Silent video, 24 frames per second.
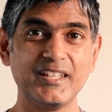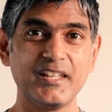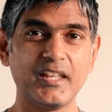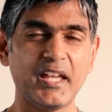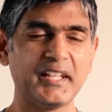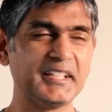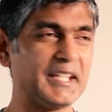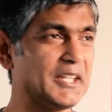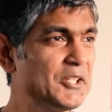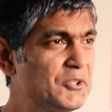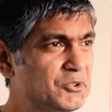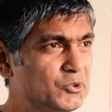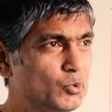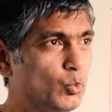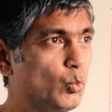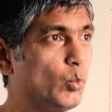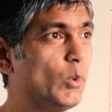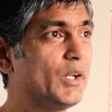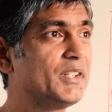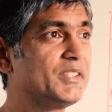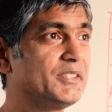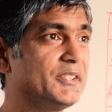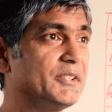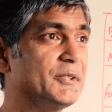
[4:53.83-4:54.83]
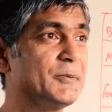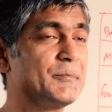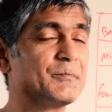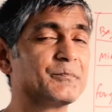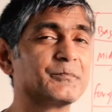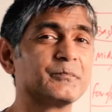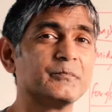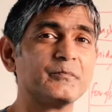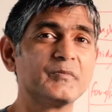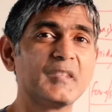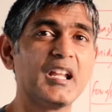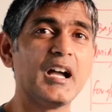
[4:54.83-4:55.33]
And I used to wonder,
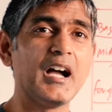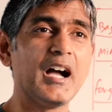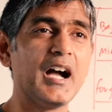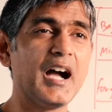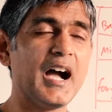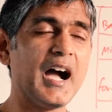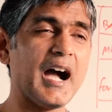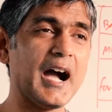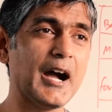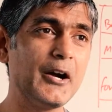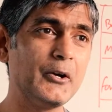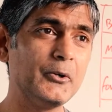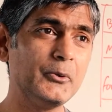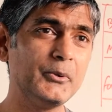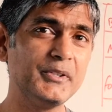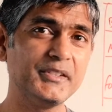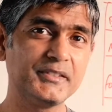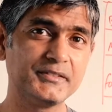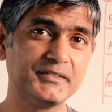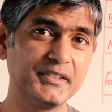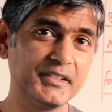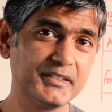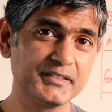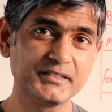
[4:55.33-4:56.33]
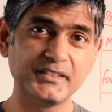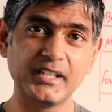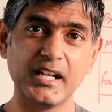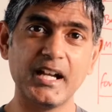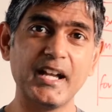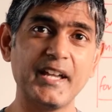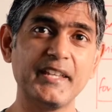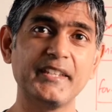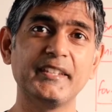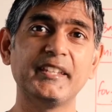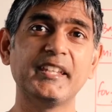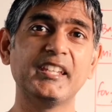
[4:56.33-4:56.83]
how is this guy